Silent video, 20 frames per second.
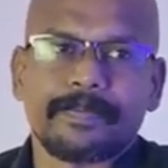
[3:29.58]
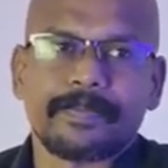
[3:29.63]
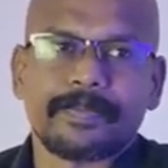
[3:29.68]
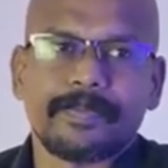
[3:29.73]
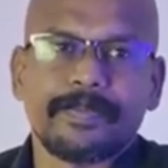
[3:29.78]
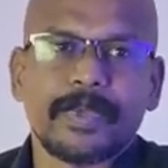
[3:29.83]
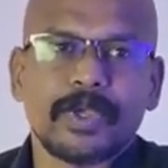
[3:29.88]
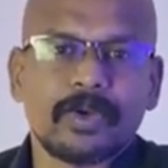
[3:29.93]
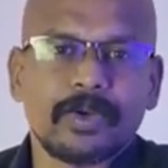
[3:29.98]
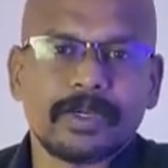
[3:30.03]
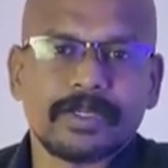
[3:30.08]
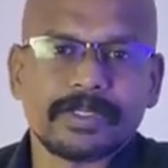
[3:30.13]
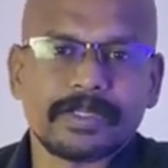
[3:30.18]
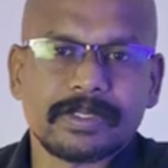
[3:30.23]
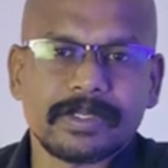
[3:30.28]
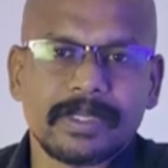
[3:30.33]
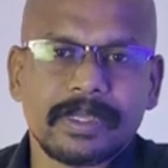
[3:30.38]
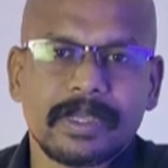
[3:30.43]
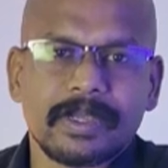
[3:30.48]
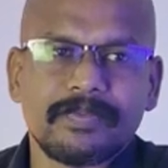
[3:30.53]

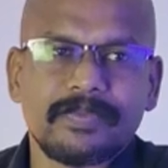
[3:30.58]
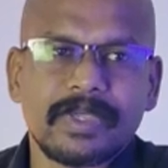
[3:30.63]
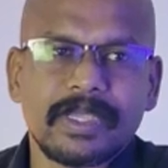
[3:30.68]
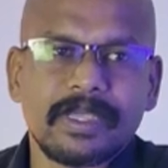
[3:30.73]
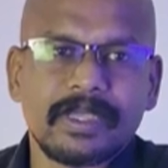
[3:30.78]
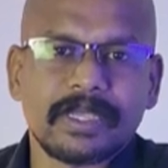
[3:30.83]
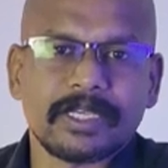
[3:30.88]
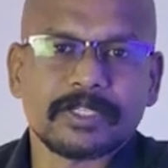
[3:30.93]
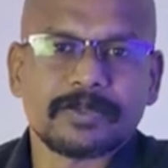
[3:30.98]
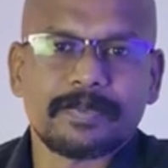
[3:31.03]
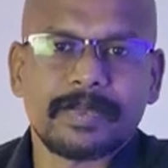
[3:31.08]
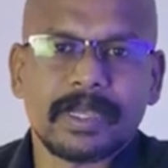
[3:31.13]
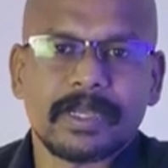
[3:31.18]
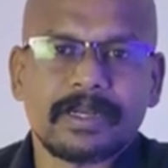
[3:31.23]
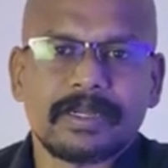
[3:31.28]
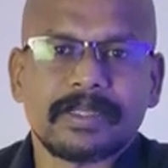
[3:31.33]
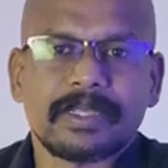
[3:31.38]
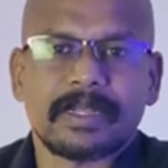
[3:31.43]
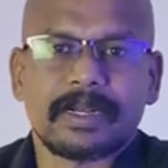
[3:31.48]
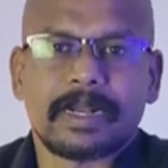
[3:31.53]
because we
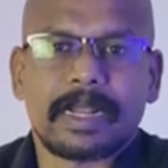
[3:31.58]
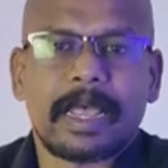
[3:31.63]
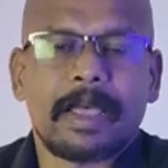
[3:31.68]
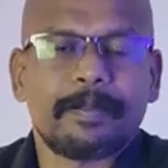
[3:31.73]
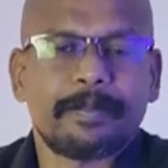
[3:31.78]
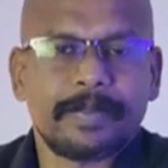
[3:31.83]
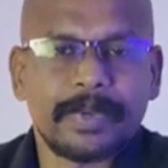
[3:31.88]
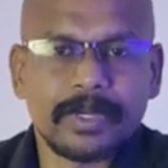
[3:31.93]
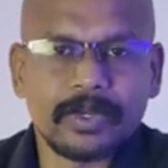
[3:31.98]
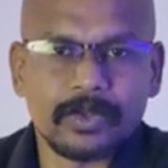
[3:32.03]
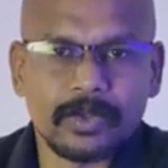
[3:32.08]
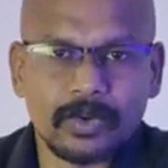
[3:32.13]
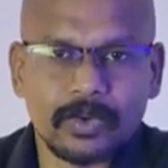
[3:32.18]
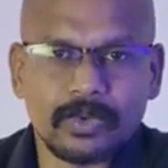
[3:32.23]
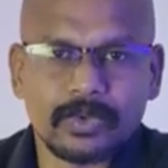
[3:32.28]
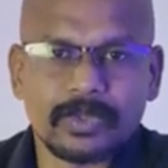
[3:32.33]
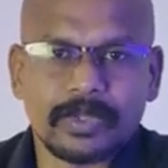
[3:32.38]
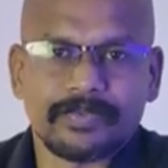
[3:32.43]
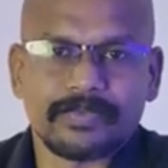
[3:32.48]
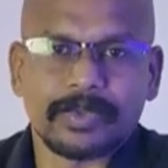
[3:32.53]
expect the rapid
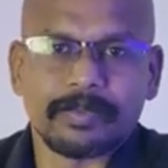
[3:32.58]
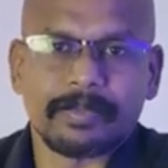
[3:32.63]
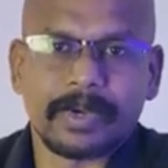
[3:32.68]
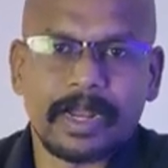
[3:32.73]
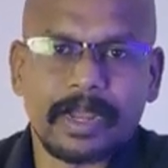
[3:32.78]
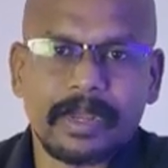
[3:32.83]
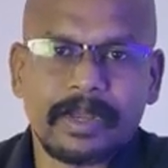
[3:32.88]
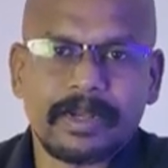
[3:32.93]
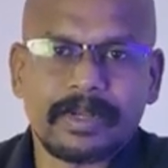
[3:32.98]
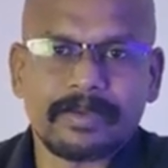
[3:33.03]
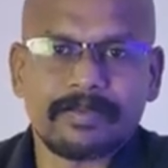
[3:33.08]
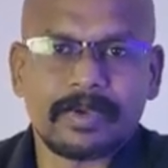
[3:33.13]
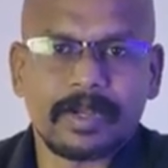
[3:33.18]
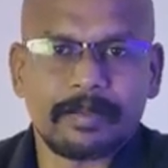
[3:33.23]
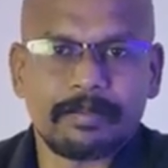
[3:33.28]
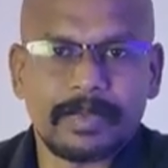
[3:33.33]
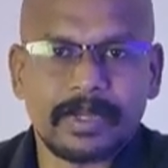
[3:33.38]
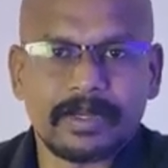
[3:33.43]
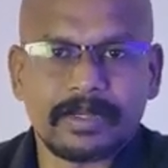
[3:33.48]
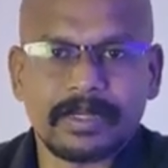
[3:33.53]
growth of the brain
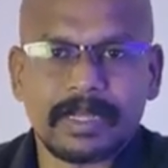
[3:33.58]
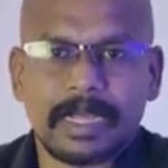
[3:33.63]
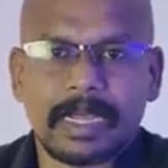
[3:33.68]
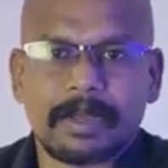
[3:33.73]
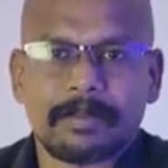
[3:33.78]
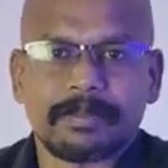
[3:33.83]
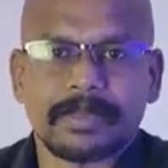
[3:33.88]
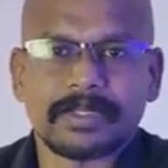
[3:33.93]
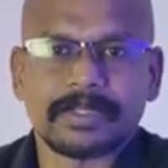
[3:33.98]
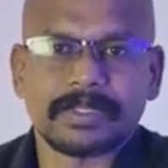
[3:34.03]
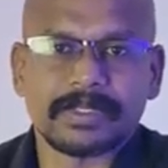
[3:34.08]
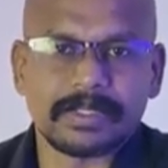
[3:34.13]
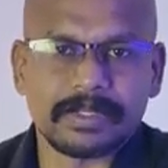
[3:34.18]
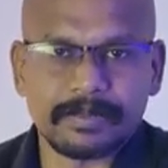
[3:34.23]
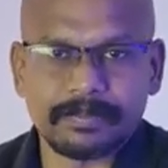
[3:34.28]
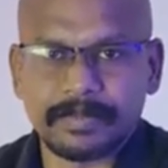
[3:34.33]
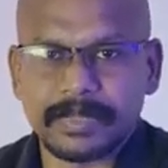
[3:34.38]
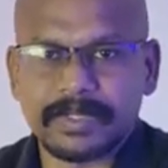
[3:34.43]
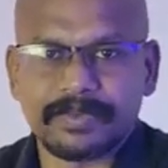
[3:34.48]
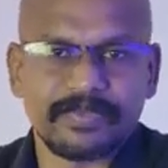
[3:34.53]
development happens
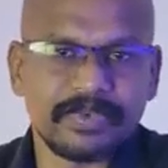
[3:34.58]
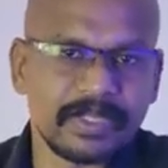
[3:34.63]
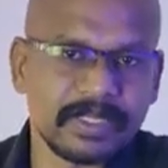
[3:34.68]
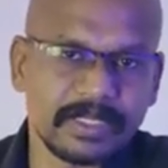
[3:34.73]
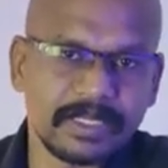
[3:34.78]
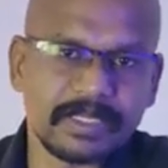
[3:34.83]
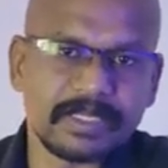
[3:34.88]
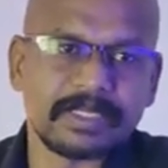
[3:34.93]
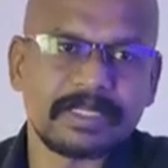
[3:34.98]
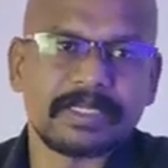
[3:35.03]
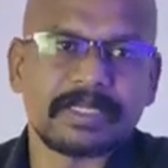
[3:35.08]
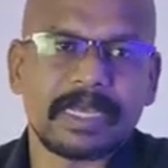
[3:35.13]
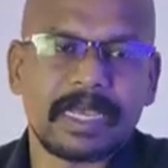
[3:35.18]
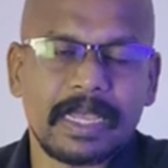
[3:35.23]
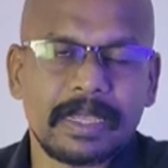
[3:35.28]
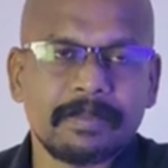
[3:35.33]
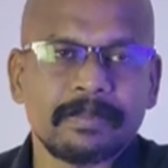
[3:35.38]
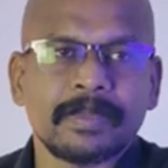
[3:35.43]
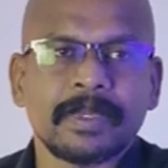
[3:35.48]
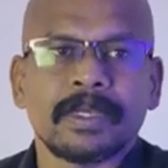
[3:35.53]
between these
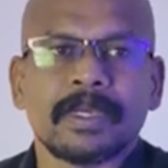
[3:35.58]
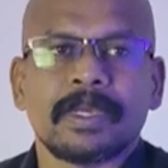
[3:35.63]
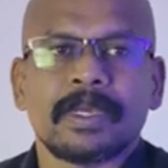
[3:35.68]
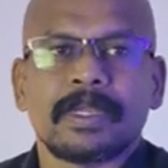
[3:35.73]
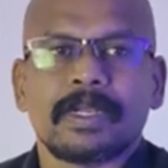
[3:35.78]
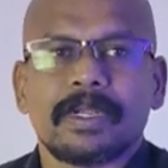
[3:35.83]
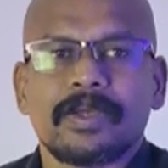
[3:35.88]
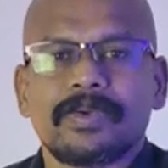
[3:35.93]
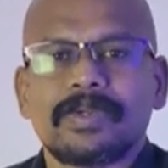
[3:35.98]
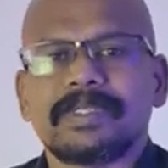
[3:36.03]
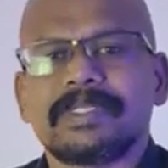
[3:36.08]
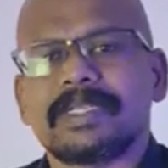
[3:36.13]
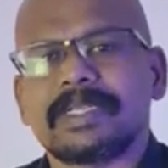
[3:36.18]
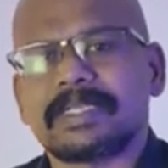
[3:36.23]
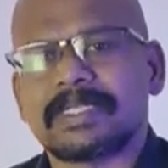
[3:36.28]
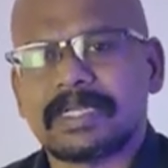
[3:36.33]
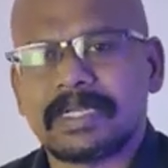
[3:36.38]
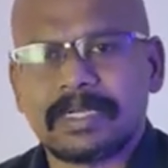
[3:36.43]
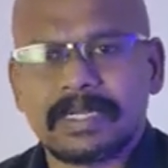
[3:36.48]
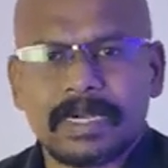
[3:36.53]
time. Now it is
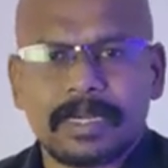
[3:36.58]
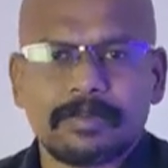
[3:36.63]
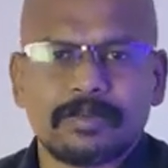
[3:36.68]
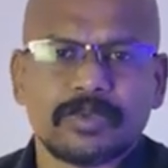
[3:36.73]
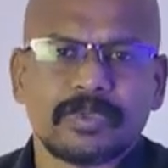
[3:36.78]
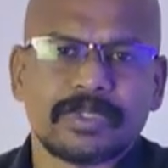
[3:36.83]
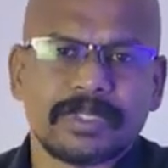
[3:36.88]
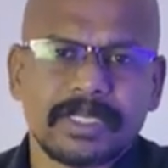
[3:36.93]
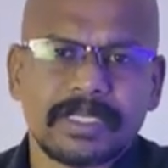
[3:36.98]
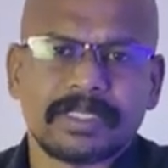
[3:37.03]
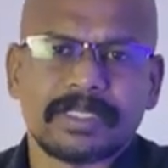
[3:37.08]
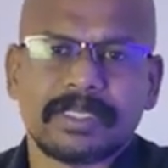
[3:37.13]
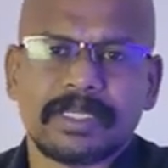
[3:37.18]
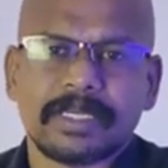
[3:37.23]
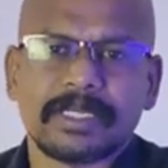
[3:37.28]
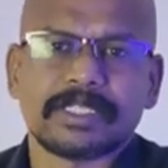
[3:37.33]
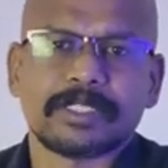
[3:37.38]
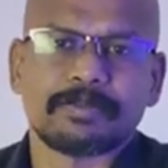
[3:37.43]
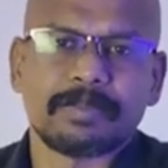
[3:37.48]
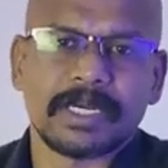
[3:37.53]
extended to 6
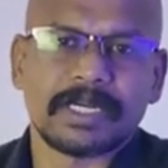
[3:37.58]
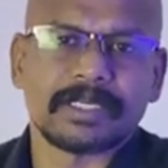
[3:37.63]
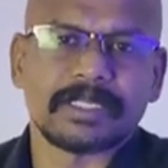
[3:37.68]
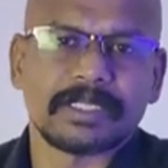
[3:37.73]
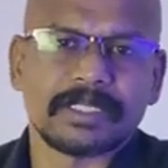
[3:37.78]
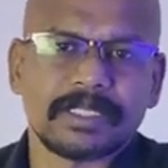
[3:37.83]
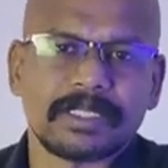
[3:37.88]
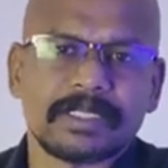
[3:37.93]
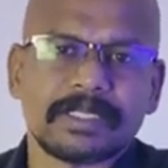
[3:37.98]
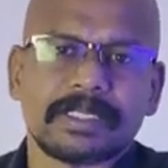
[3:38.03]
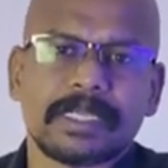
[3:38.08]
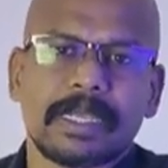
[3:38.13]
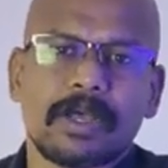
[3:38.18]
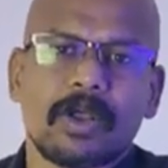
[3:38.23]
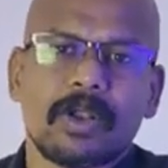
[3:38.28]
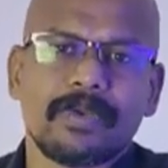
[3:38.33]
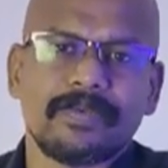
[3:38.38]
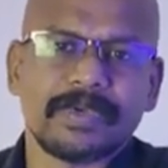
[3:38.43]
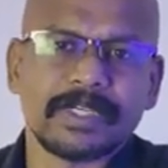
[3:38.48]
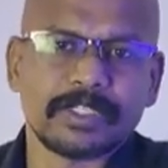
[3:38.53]
years, but
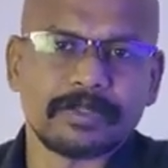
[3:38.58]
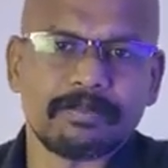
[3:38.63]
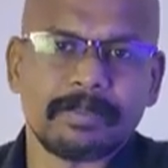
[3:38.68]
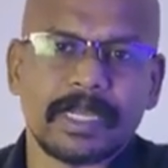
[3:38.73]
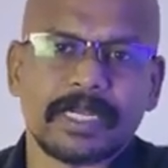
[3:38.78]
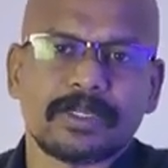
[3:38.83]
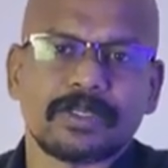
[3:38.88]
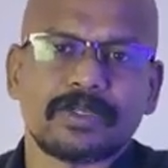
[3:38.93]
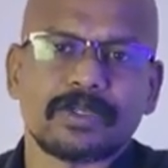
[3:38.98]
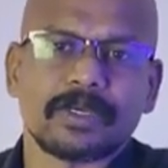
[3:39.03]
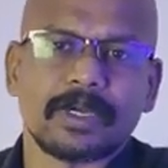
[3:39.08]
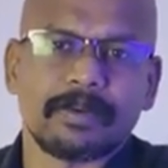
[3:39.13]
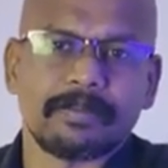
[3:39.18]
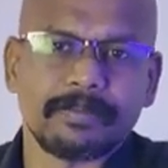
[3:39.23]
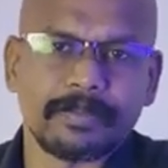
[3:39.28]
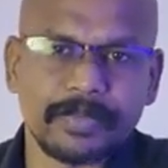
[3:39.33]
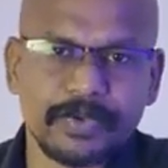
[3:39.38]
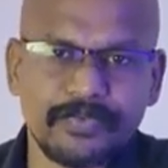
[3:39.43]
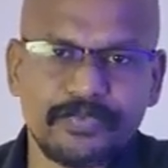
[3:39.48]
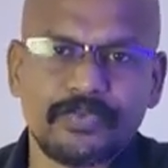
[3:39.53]
always better to come
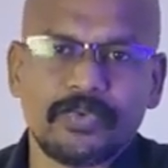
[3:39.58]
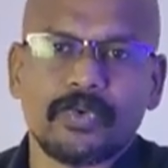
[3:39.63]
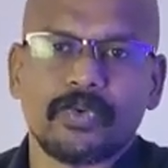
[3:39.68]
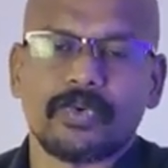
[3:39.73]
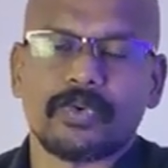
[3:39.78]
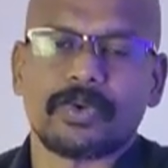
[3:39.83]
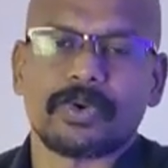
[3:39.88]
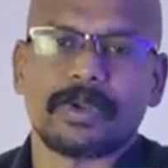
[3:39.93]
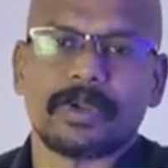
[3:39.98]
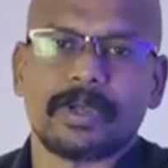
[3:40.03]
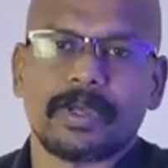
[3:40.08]
before